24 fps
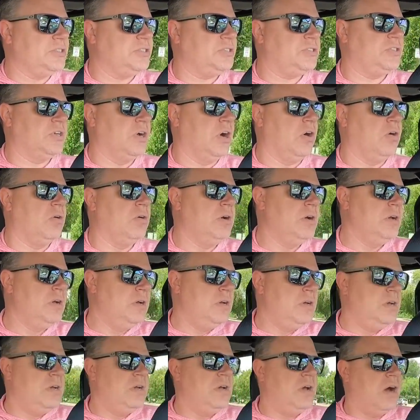So
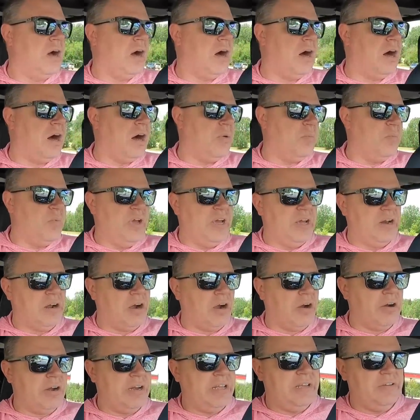we had
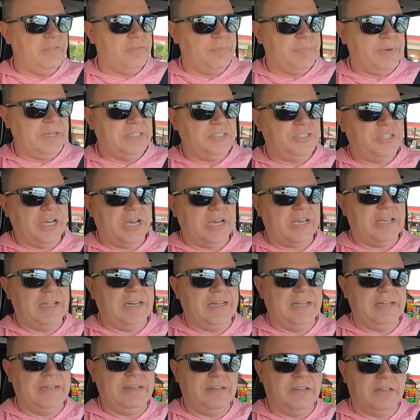already even been
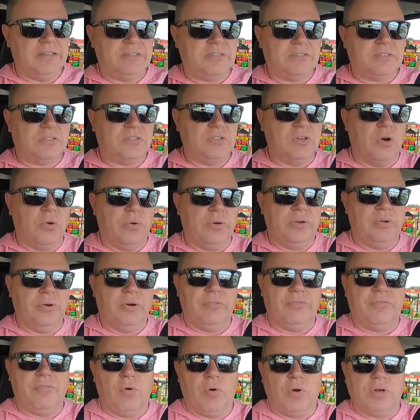checking in to go into
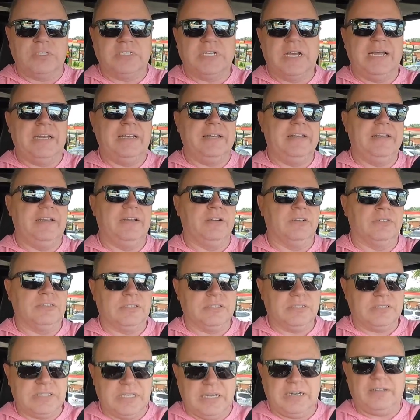a 410 gears
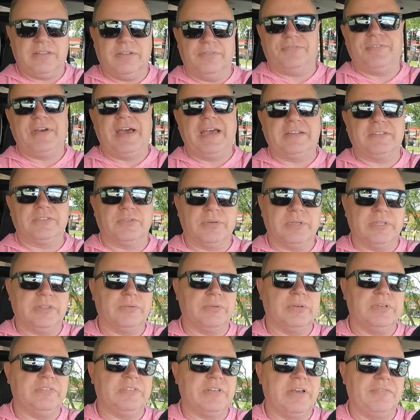instead of the factory
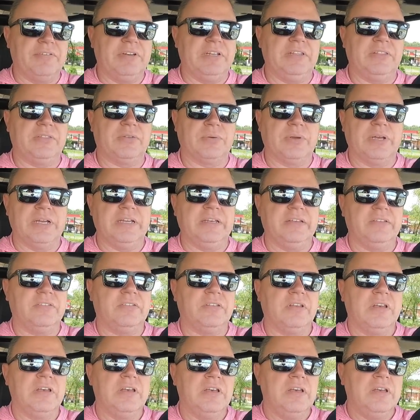
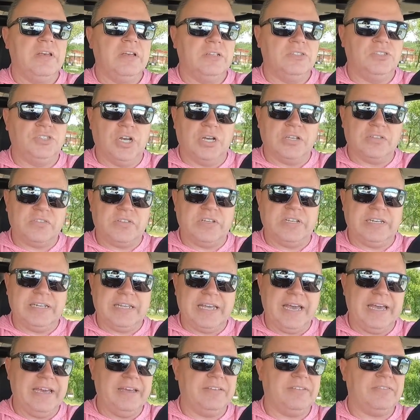373s, just in
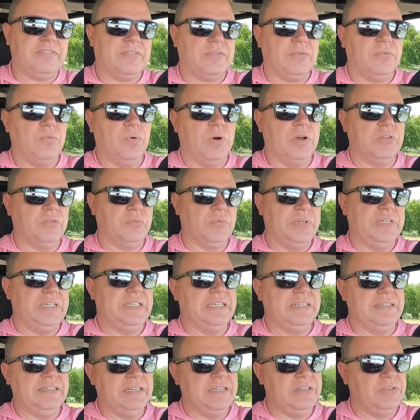case once we
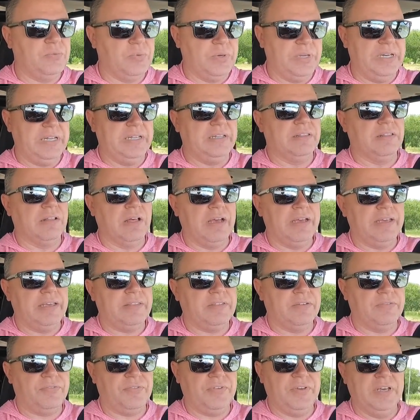did these we didn't like
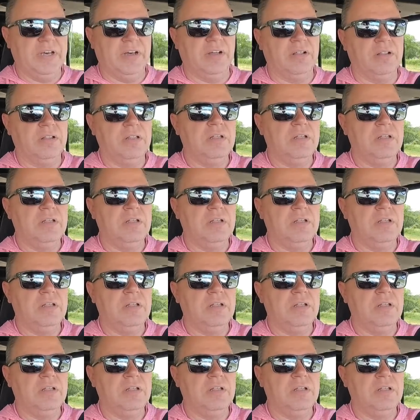the feel.